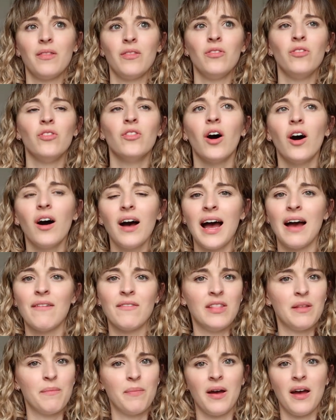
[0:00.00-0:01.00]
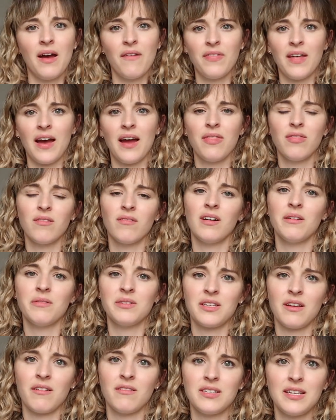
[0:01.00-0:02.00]
not having the birth that I thought I
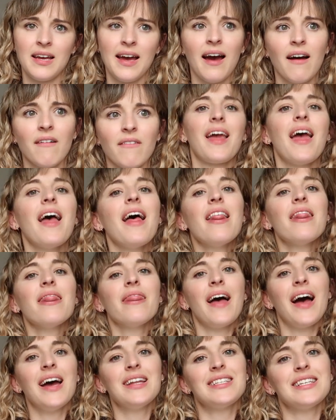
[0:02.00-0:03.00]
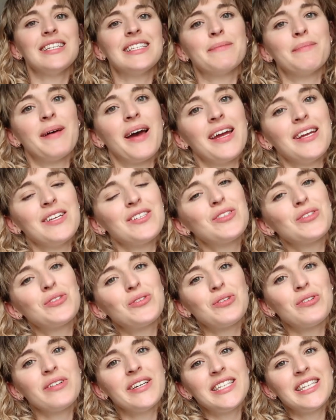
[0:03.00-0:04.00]
was going to have. That is my
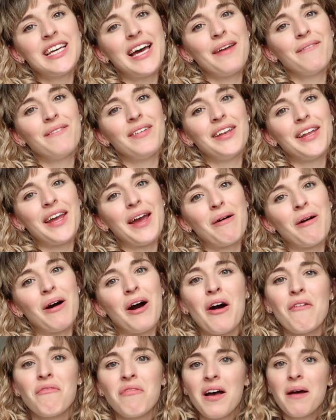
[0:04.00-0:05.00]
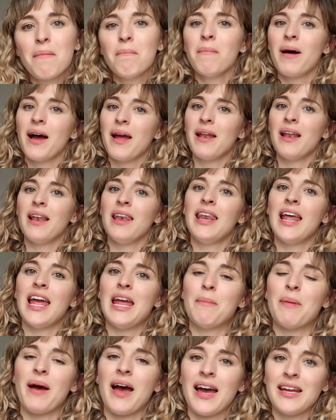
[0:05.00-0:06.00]
story time video of my
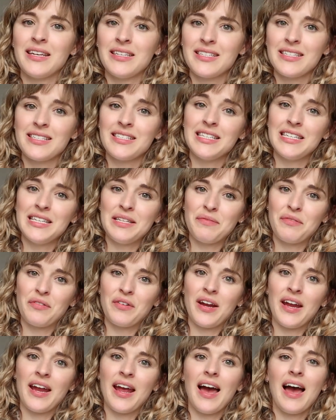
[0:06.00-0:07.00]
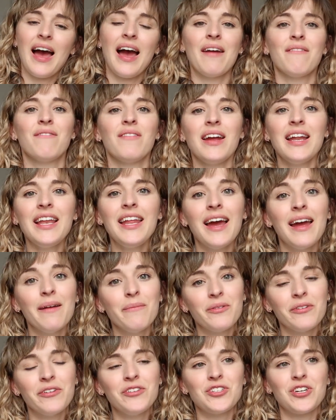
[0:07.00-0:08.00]
labour and delivery. I really
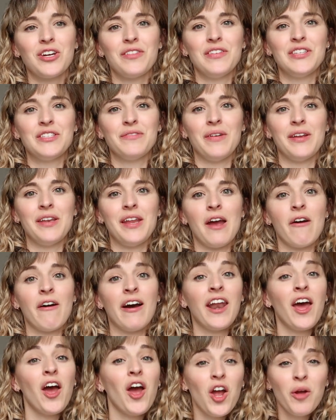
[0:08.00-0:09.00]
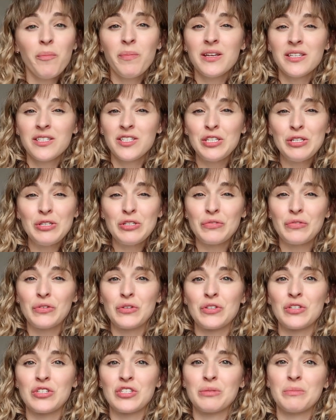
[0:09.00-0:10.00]
hope you enjoyed this video, and I hope it's
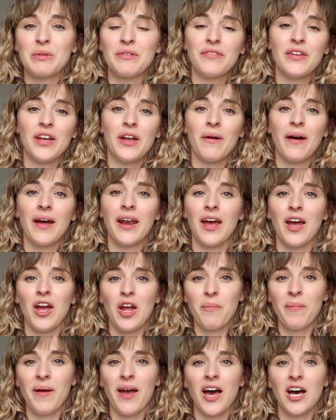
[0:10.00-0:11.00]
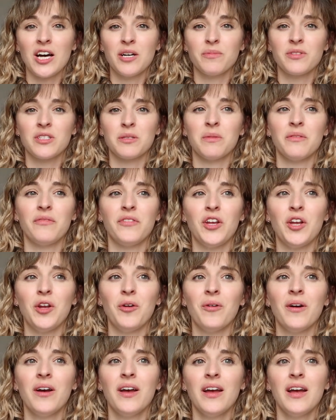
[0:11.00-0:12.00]
useful to some of you, and I hope it helps some of
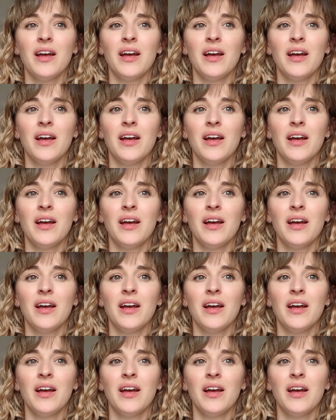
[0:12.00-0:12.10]
you